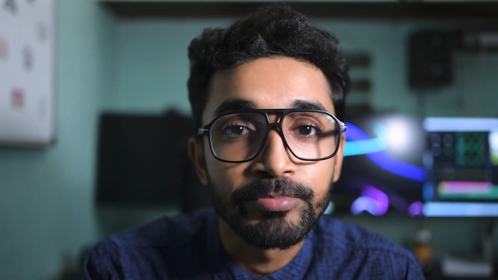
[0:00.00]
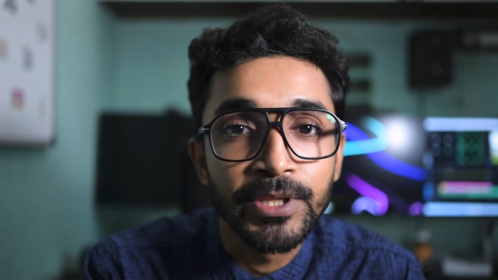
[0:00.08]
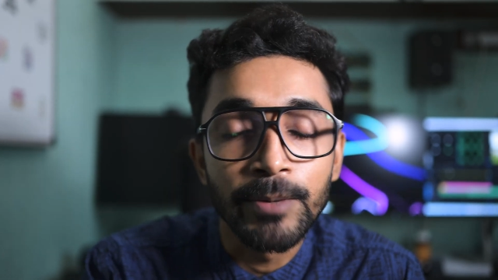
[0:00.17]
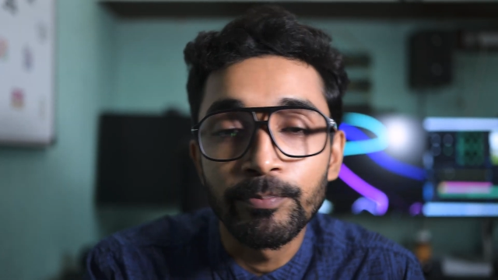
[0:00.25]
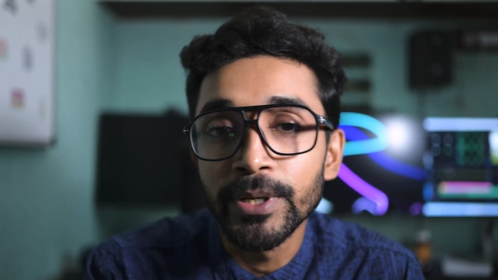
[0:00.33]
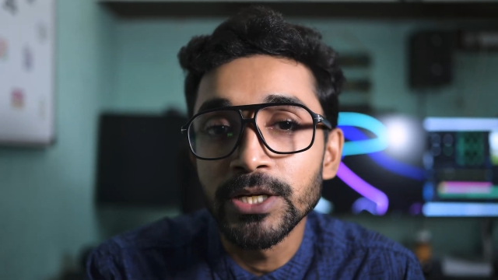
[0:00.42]

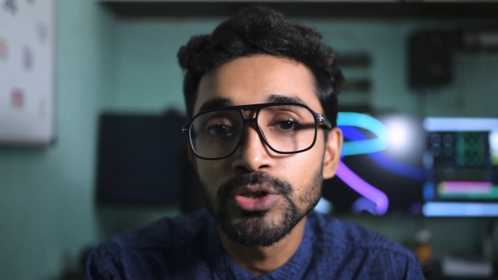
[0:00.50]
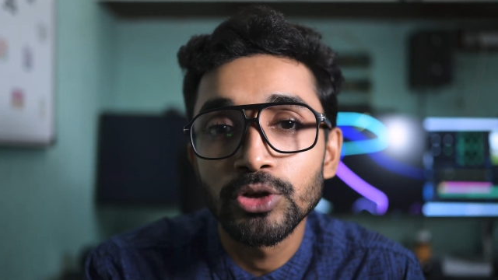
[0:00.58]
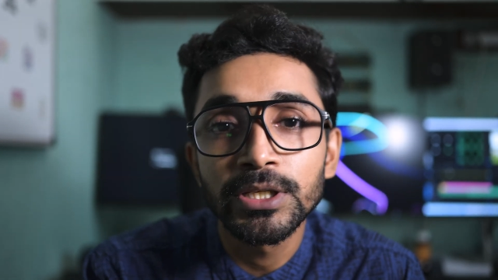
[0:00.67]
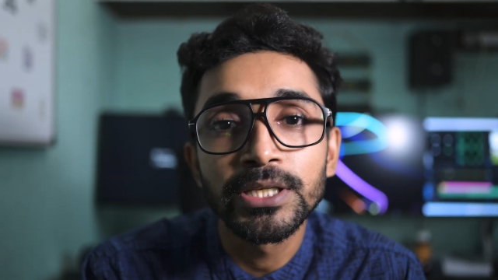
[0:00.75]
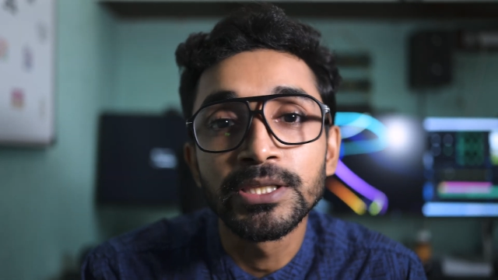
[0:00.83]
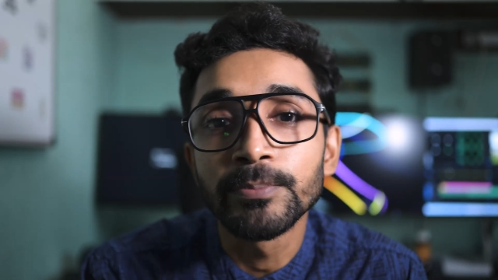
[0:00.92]
the
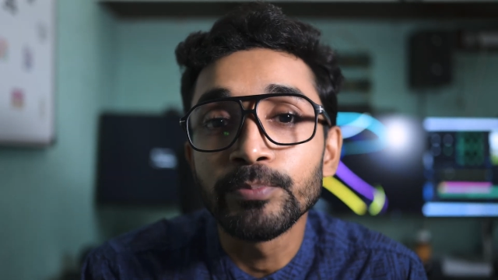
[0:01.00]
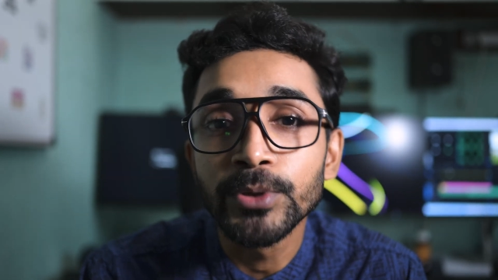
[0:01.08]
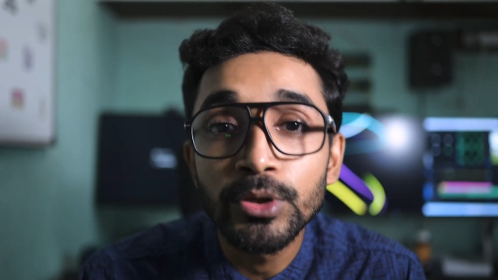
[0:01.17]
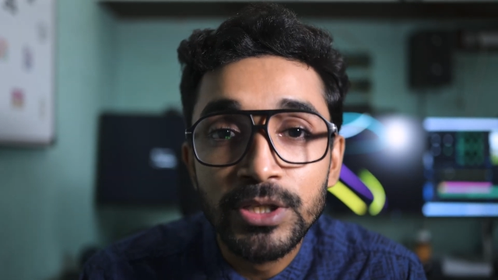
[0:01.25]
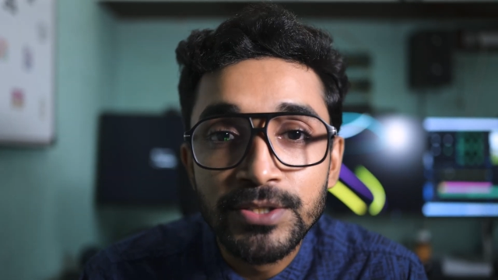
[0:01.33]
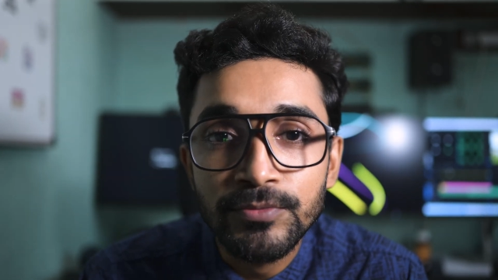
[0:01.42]
petrol in the
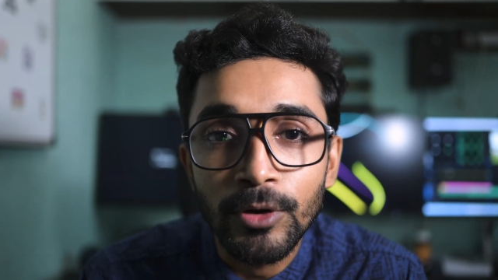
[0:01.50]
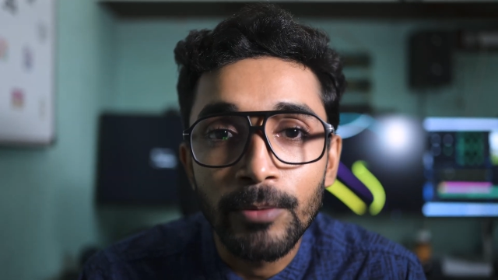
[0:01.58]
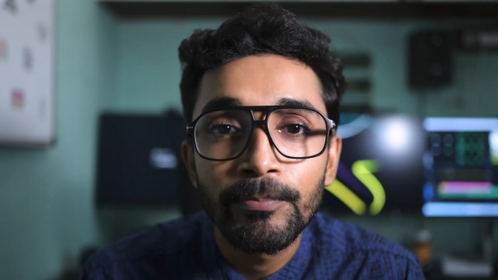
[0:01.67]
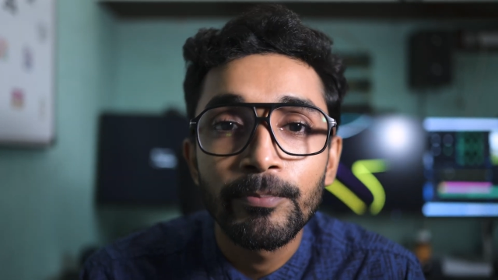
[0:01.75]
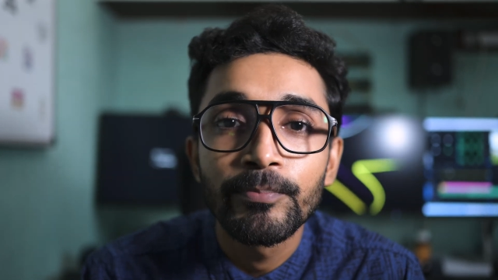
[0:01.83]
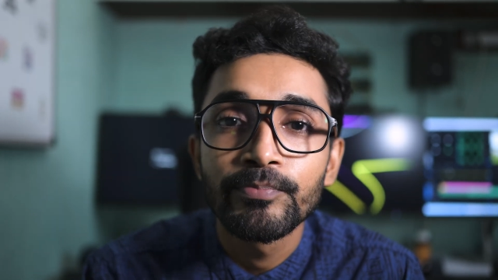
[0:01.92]
purest
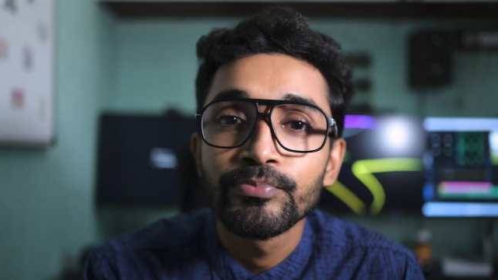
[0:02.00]
form.